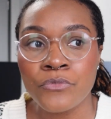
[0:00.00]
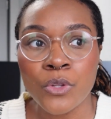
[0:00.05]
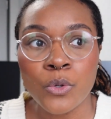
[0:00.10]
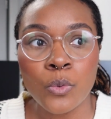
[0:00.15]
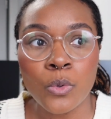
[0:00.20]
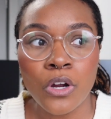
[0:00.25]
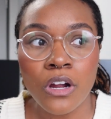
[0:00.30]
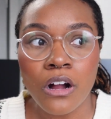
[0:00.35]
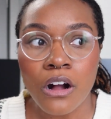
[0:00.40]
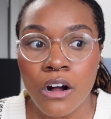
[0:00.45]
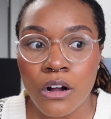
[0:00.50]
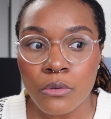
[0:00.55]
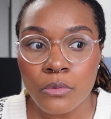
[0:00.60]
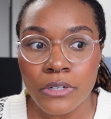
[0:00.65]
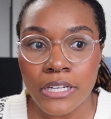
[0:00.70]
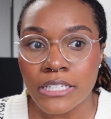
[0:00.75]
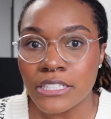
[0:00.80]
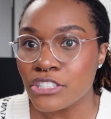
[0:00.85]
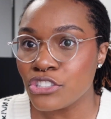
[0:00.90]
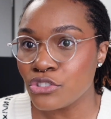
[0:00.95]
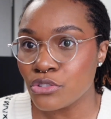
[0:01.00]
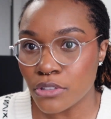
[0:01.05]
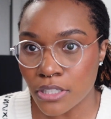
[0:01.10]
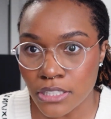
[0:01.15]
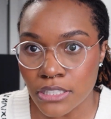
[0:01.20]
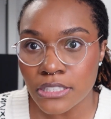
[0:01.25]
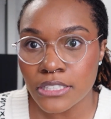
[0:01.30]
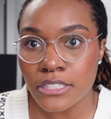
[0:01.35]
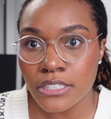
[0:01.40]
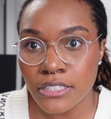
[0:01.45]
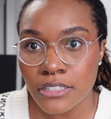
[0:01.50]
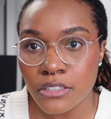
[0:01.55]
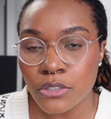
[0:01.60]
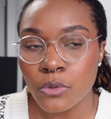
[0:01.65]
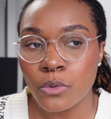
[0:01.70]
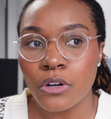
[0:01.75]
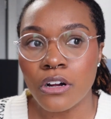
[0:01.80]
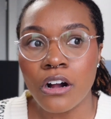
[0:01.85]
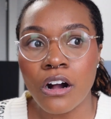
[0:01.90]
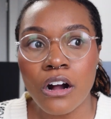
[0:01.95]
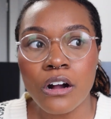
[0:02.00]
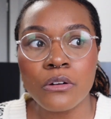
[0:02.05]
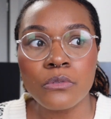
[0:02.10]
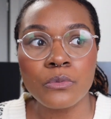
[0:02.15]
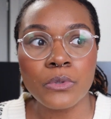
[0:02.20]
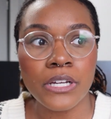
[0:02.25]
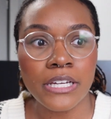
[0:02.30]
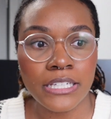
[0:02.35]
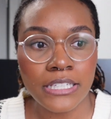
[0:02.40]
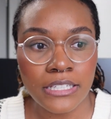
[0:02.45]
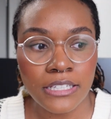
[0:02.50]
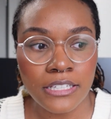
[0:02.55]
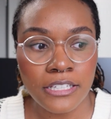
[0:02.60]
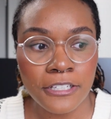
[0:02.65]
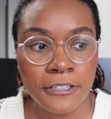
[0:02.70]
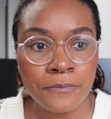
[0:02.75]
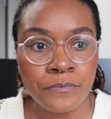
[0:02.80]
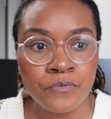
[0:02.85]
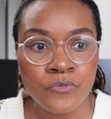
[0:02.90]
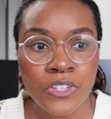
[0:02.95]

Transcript: who are already struggling, who are already